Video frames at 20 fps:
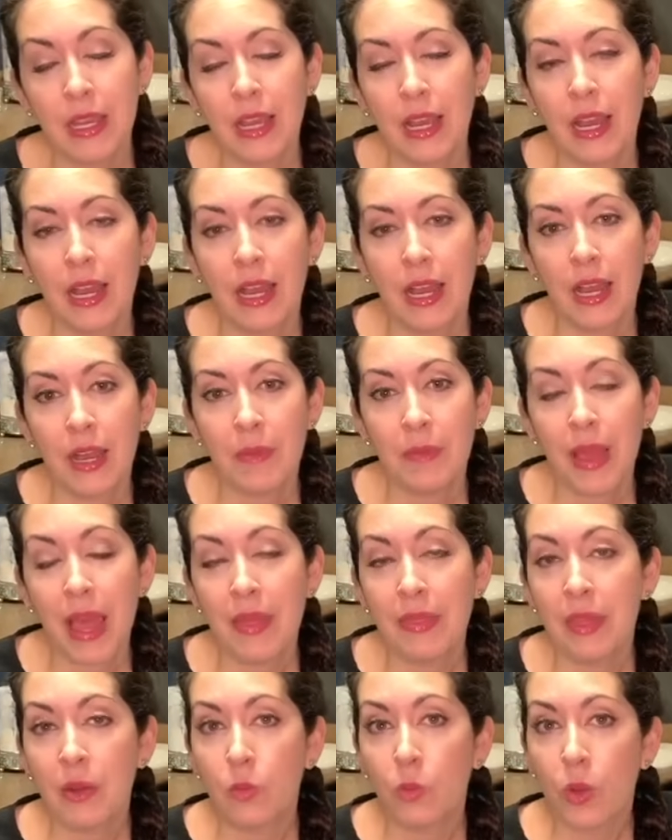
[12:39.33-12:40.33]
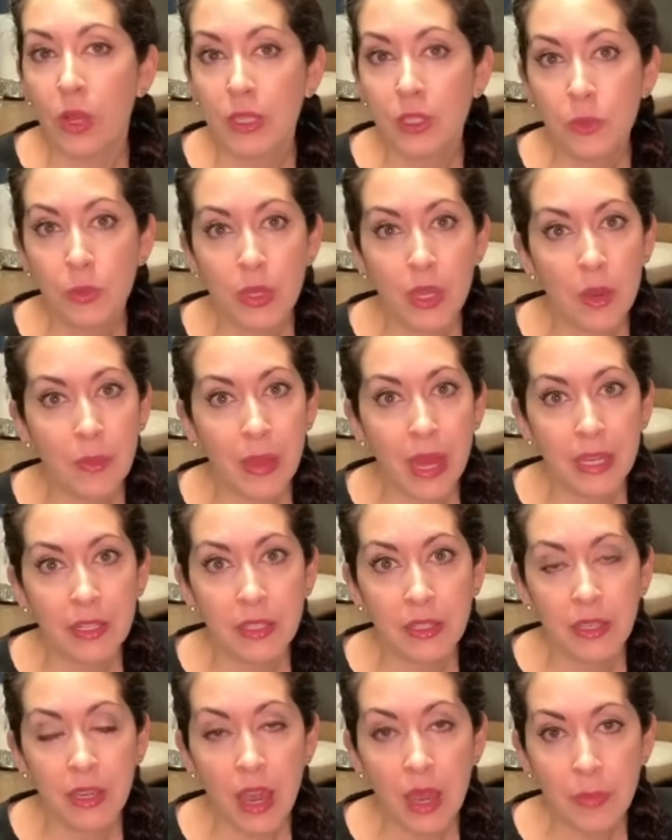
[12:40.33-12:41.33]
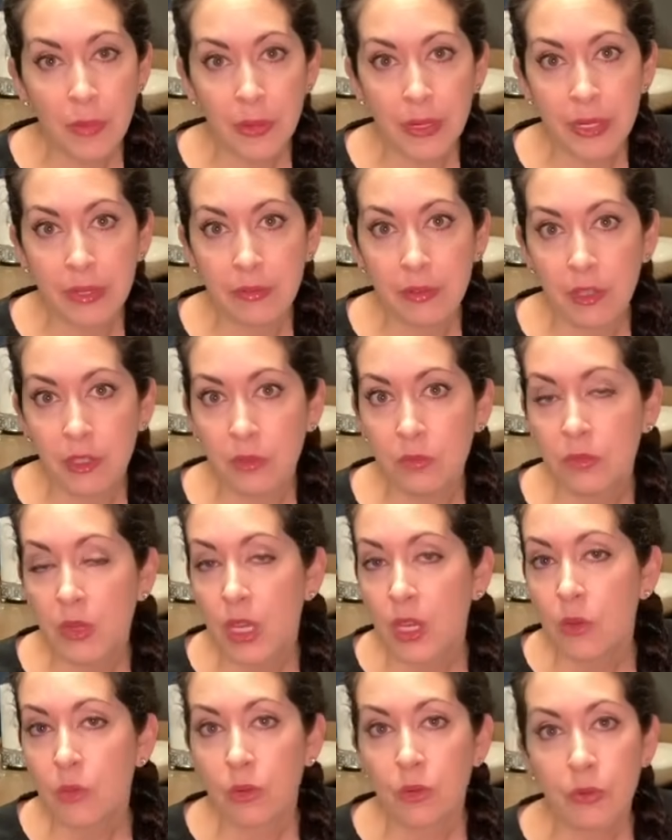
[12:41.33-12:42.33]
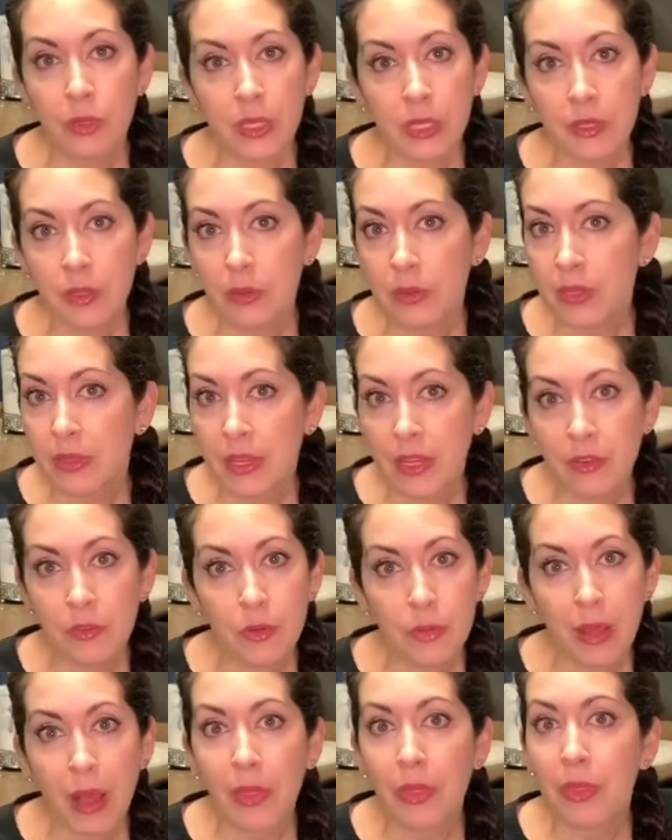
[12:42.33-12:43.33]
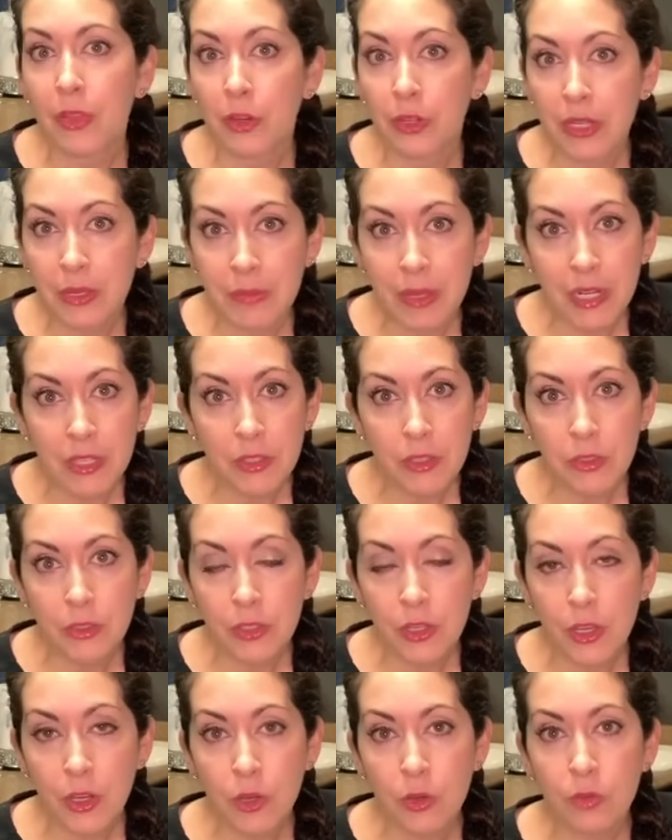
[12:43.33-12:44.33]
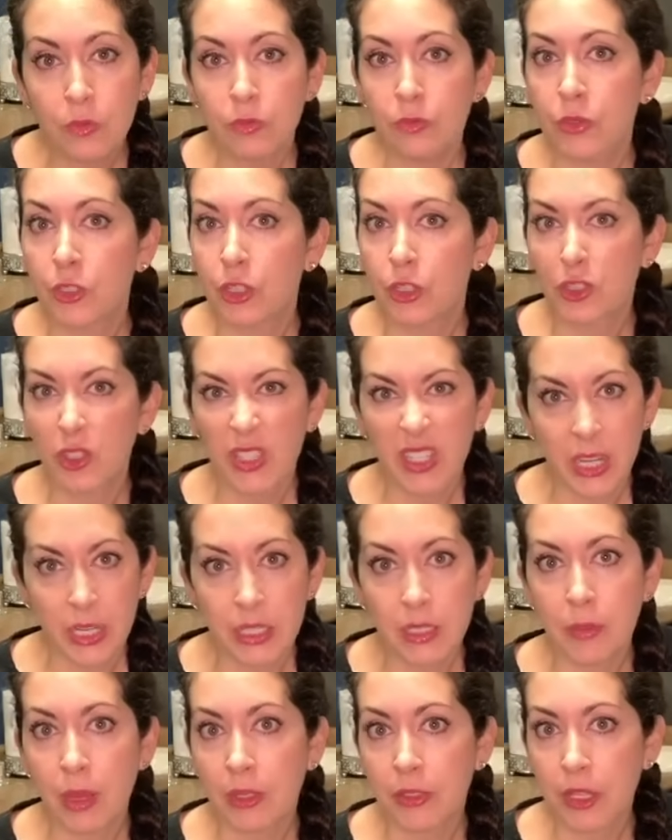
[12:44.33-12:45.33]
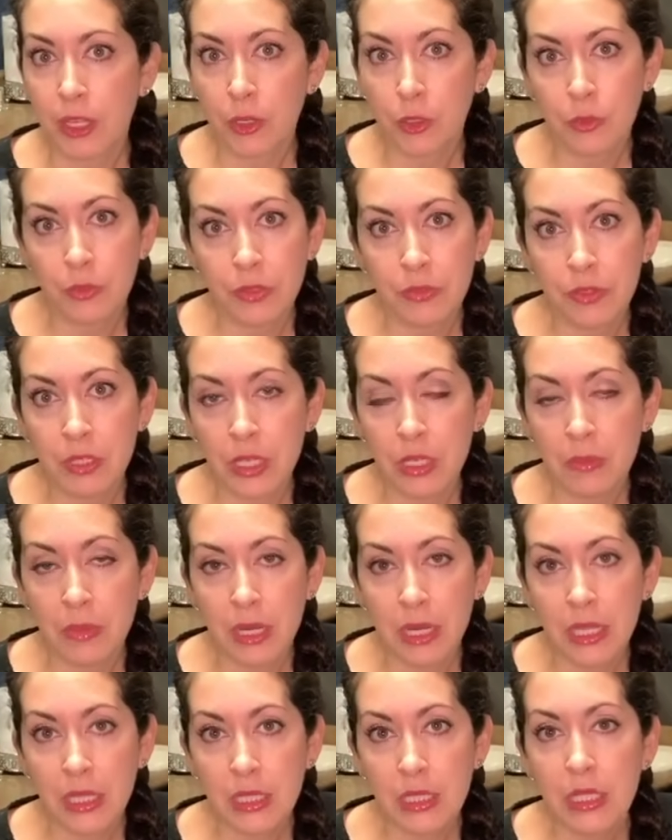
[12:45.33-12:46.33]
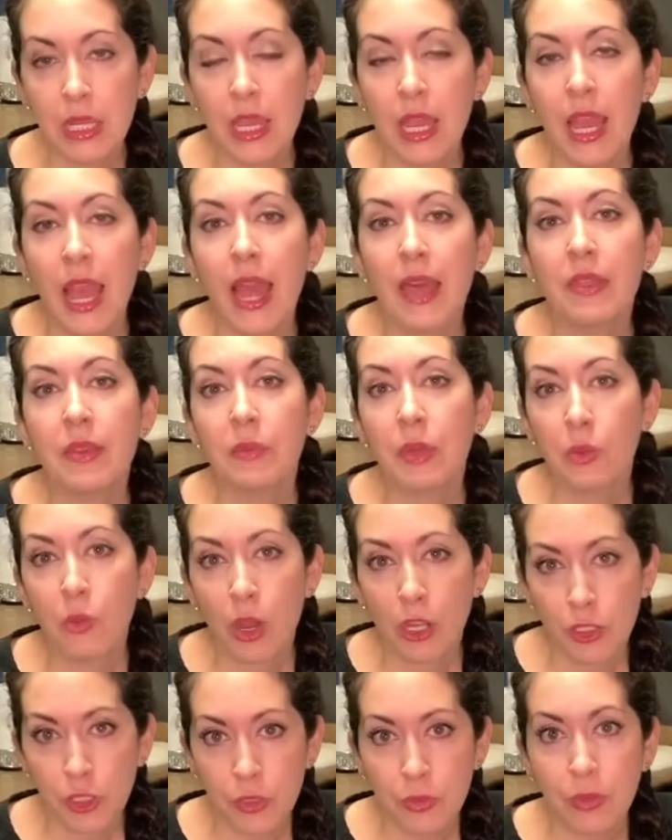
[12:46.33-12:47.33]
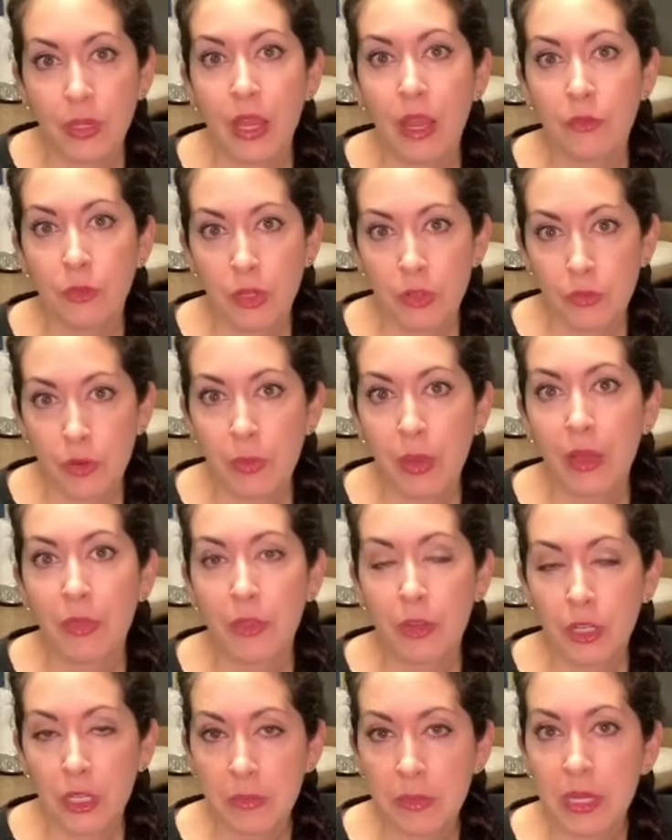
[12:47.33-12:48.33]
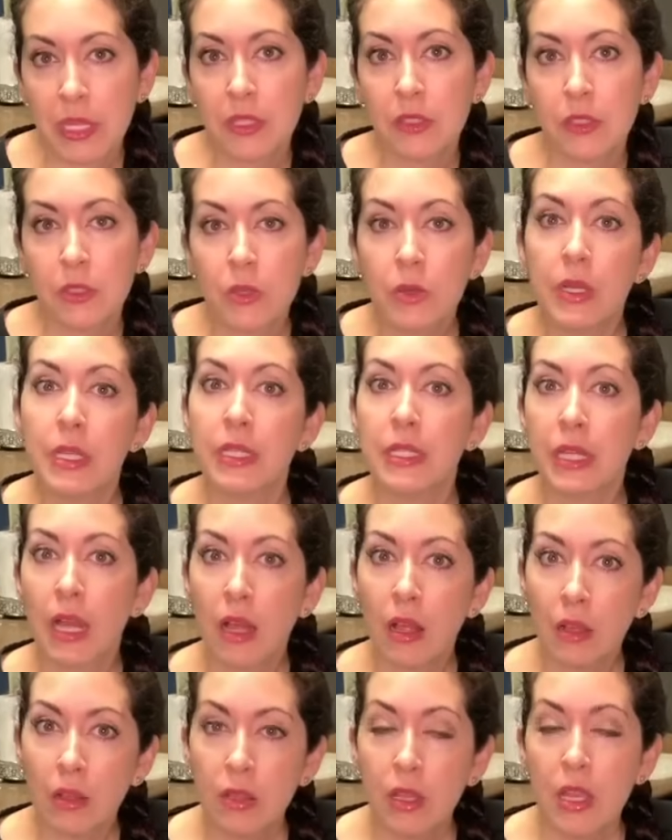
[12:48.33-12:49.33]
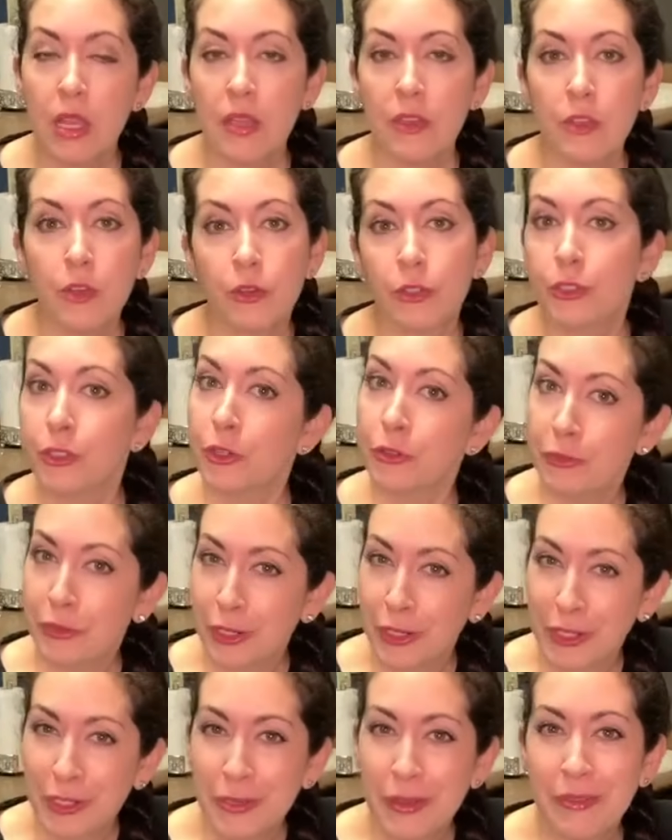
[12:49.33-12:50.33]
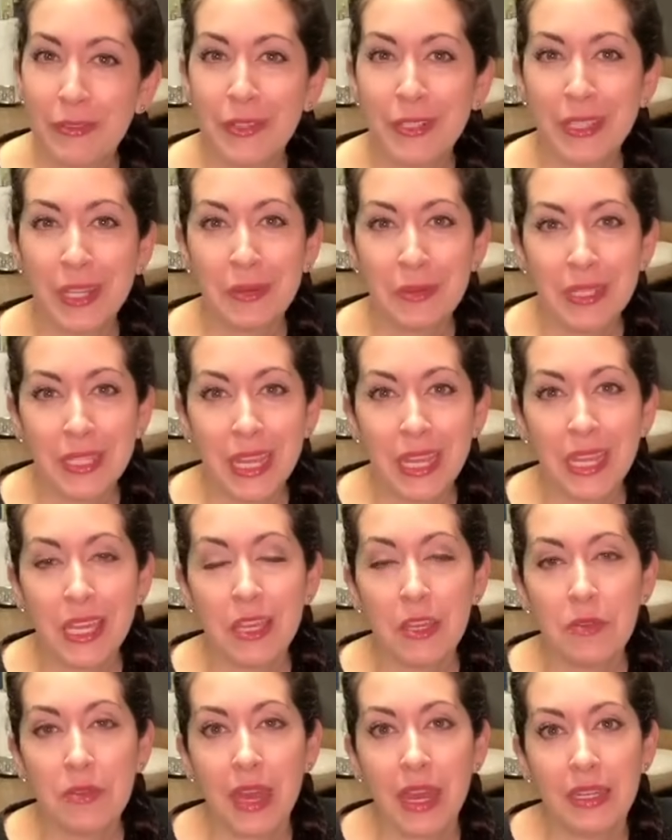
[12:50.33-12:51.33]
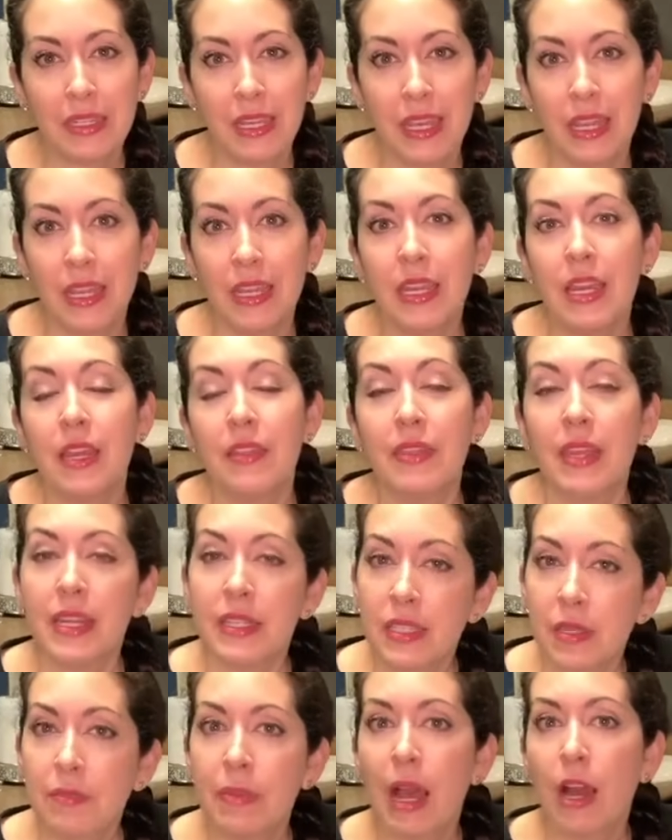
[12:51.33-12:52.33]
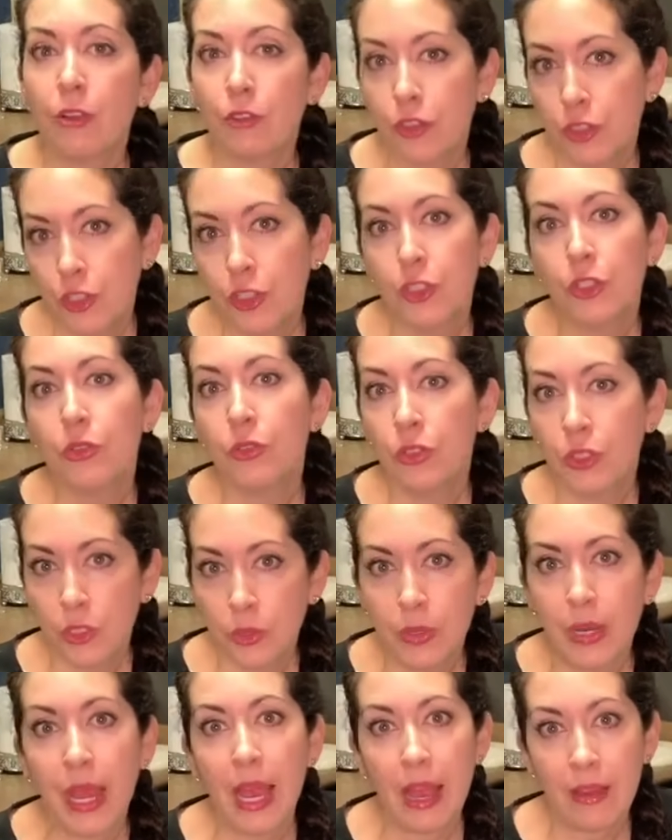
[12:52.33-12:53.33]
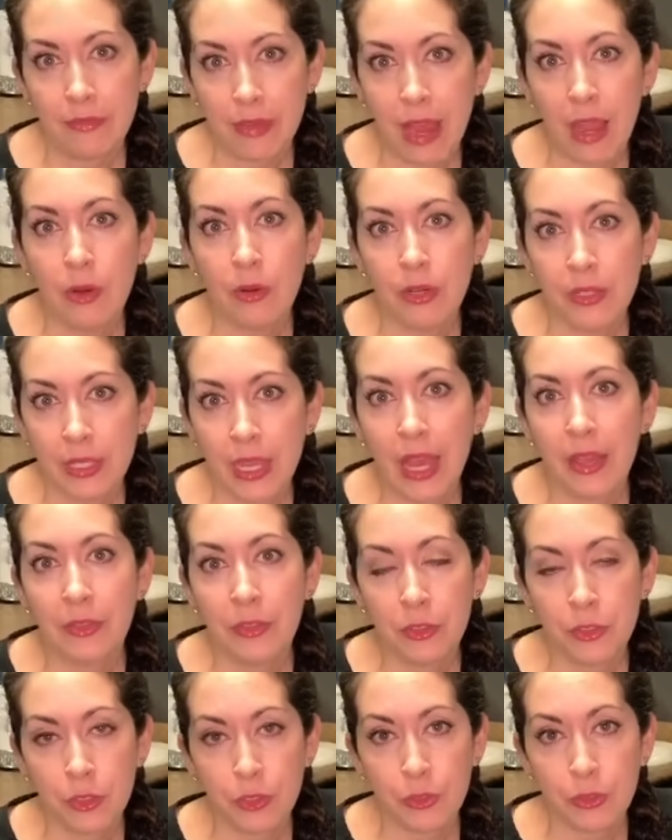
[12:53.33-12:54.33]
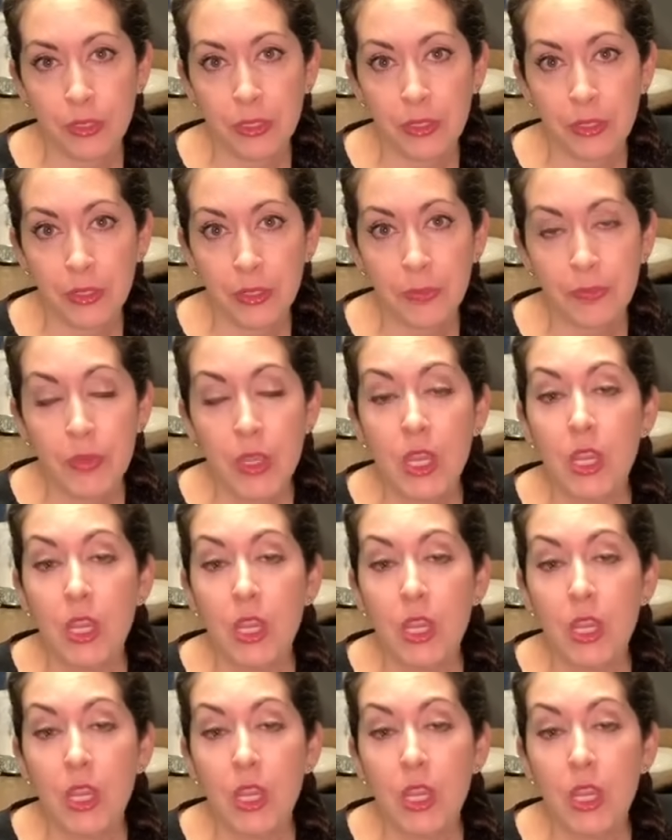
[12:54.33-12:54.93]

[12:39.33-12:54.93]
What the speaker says: And then once we go back to the operating room, we're really only there for about 30 minutes or so. Surgery takes about 10 or 15 minutes, and then we watch you in recovery for about 30 minutes. So you can tell your chauffeur, whoever's going to be taking you that day, that it's about 2.5 hours at the surgery center.